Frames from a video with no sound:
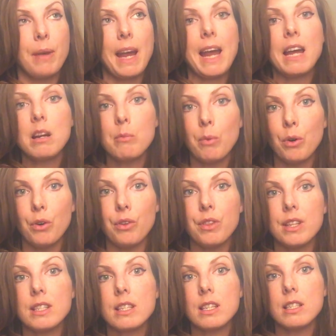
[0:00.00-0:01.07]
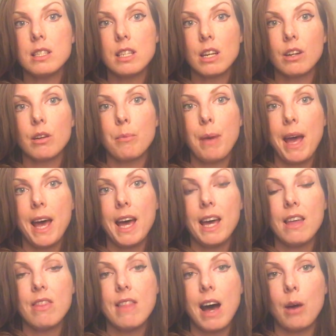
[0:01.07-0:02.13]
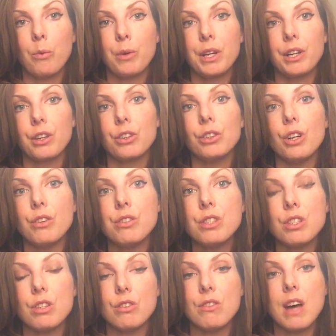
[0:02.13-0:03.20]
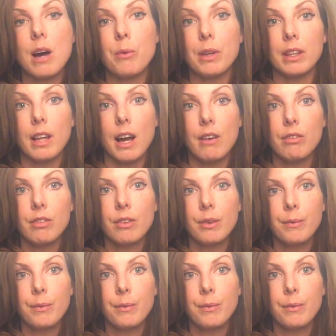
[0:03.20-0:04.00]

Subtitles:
animal that's considered a pet that we're close to, that we love.